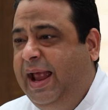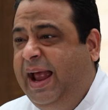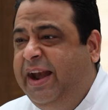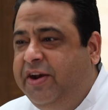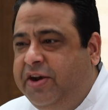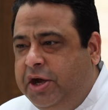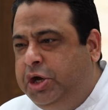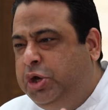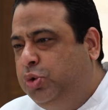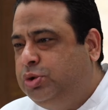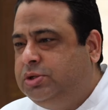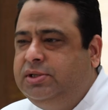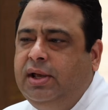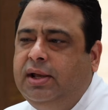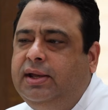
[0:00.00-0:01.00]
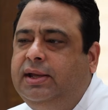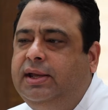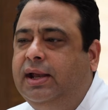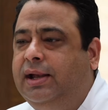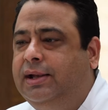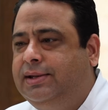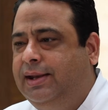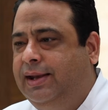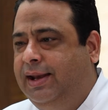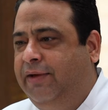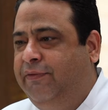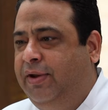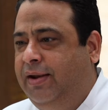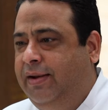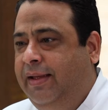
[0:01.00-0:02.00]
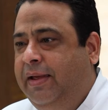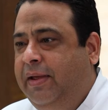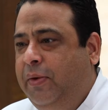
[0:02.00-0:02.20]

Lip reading: and reduce the guilt level